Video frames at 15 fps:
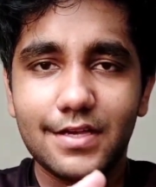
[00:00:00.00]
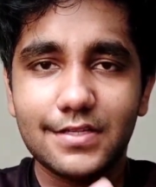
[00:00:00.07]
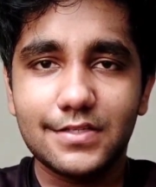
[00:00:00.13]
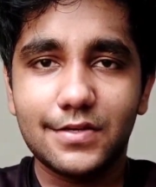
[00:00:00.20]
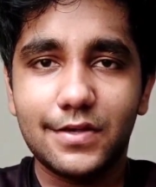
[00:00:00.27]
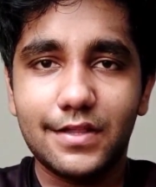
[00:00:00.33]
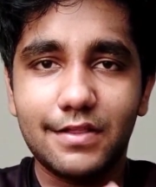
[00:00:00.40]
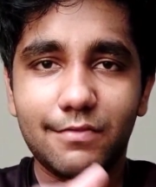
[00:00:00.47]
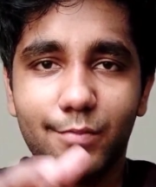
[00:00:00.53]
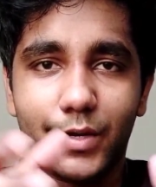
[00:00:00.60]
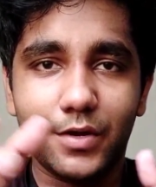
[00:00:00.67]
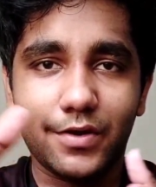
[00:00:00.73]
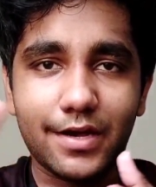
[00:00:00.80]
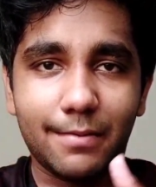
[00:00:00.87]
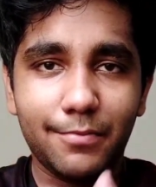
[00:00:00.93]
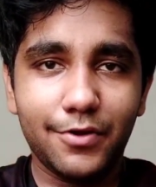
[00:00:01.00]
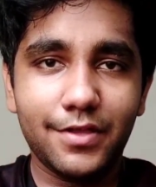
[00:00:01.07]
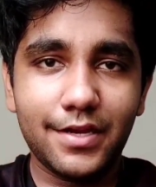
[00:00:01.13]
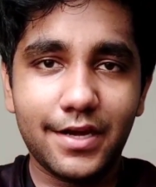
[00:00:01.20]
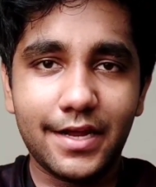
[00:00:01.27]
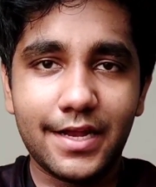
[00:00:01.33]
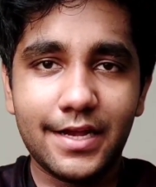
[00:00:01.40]
So when you come to
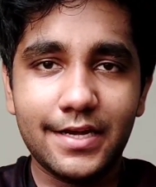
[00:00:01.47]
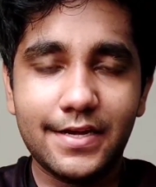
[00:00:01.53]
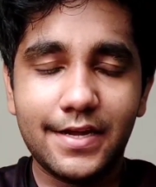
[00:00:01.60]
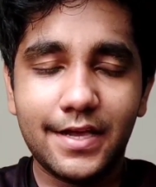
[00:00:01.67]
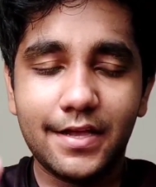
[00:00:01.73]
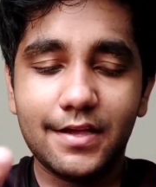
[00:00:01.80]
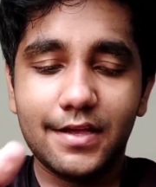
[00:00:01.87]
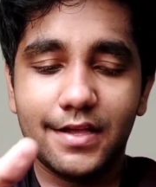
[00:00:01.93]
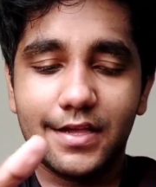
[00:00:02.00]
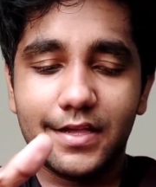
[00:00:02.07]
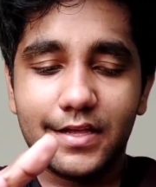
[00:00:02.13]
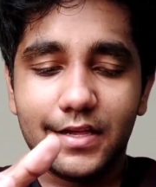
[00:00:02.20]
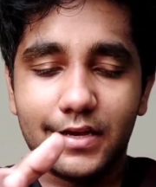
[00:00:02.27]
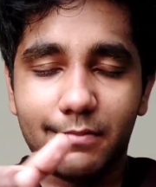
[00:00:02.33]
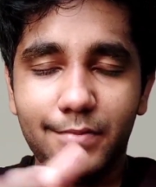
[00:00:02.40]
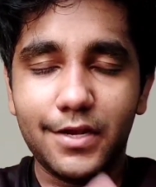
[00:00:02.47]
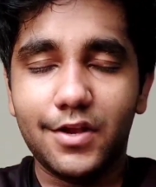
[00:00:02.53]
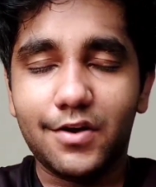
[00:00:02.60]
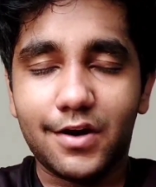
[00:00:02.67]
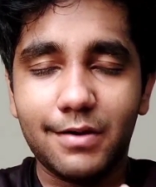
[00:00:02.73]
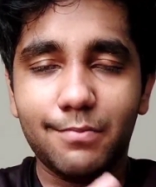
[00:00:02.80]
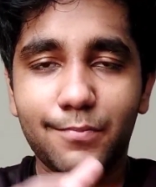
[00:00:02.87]
the reality, it'll be a
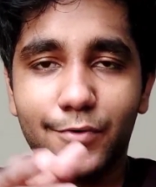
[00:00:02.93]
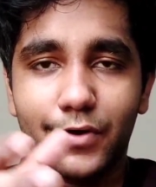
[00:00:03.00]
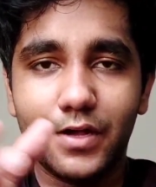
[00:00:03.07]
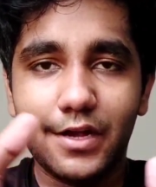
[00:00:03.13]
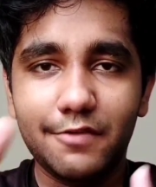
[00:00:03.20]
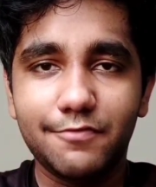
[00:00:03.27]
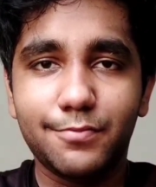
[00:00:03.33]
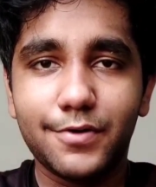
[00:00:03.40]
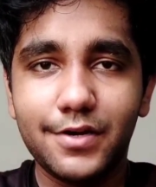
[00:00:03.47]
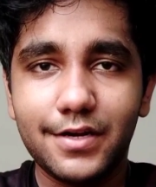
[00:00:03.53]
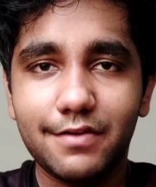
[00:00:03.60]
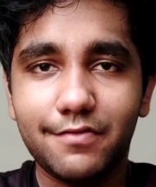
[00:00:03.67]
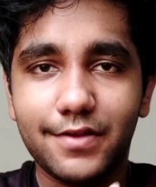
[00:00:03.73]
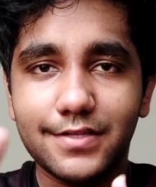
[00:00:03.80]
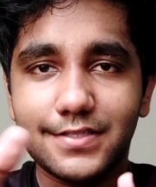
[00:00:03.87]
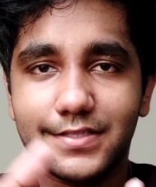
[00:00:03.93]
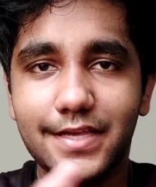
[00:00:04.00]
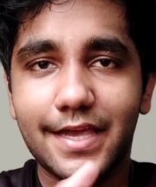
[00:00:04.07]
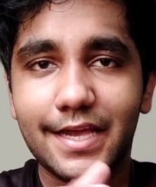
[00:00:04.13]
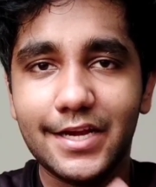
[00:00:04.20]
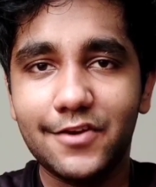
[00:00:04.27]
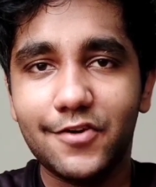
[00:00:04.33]
lot more helpful while
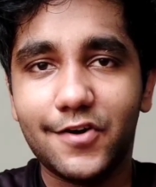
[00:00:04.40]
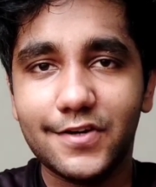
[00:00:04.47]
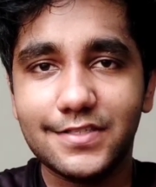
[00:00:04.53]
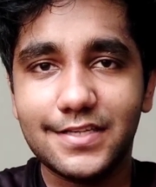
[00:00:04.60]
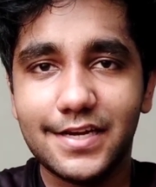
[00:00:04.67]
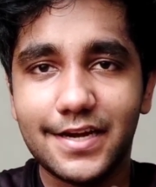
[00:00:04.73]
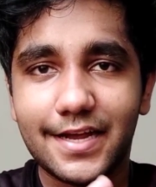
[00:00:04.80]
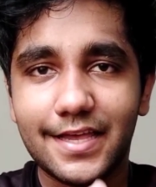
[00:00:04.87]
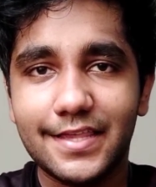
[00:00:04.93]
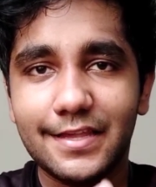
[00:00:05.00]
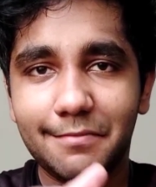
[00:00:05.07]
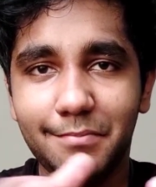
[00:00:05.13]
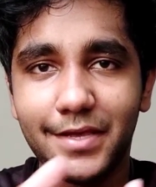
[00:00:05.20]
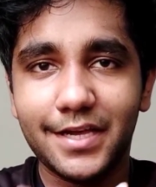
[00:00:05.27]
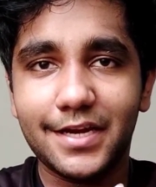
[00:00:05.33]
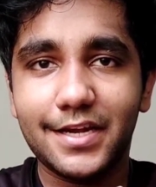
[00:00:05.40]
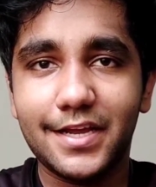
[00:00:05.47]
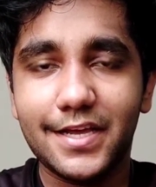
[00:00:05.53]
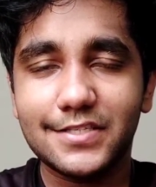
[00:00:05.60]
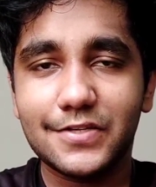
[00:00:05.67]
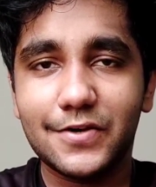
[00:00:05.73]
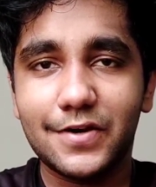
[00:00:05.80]
staying in hostel rather than being a
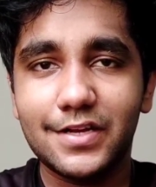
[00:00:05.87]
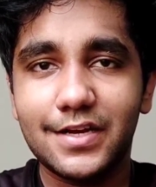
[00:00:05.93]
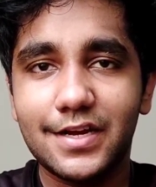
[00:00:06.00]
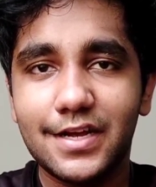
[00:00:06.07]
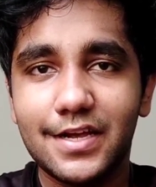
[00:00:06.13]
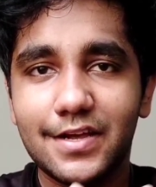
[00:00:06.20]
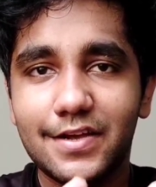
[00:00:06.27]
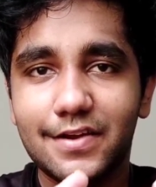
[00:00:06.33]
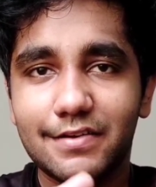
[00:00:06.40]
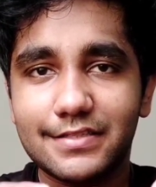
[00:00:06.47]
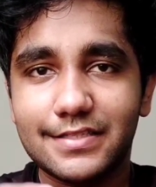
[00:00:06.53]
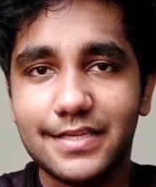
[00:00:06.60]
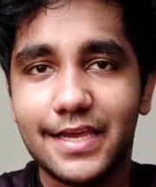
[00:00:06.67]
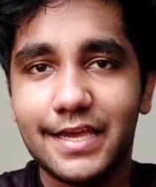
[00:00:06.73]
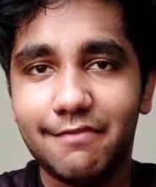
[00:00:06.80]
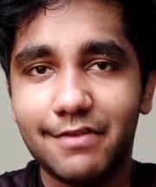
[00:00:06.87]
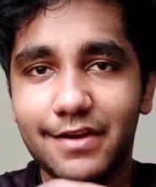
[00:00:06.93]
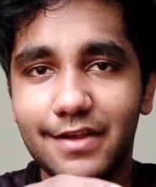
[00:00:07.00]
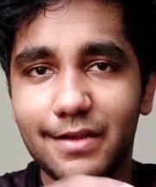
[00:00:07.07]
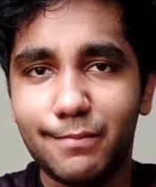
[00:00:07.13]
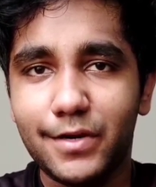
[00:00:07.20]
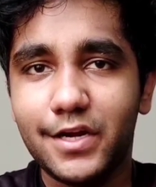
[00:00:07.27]
day scholar or staying with a
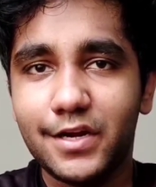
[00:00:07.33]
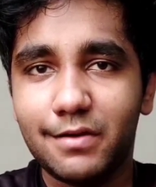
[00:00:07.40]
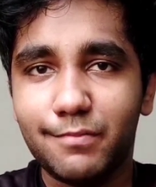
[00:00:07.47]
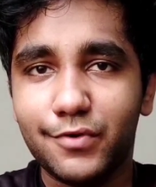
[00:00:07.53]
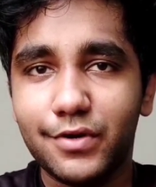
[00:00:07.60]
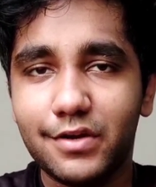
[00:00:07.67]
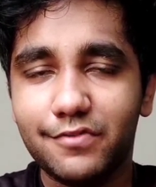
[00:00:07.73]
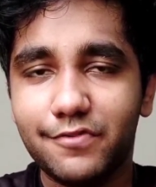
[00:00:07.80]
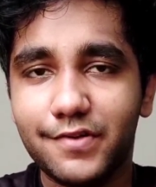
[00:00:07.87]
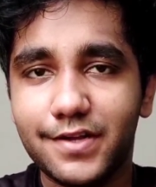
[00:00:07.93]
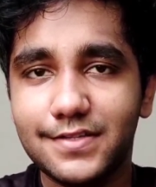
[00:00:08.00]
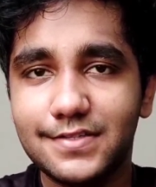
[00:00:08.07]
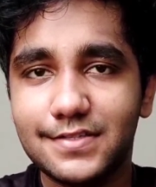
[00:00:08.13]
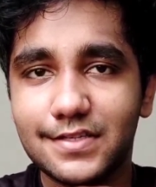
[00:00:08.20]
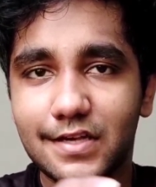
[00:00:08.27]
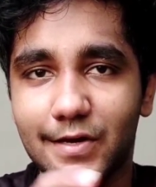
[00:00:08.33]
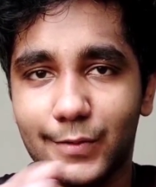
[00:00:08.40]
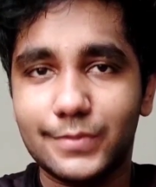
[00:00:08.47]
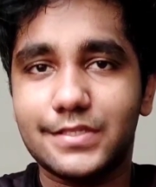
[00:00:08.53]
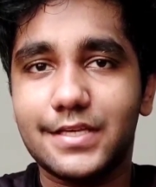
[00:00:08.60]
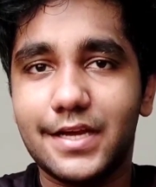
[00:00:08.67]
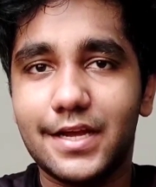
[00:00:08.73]
limited amount of friends
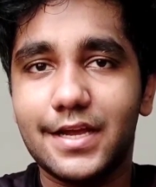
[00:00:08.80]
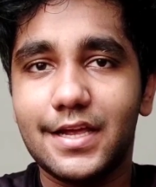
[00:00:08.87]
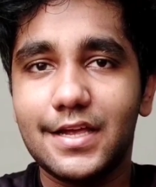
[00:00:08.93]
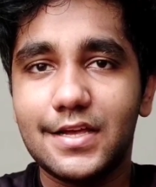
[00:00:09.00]
outside.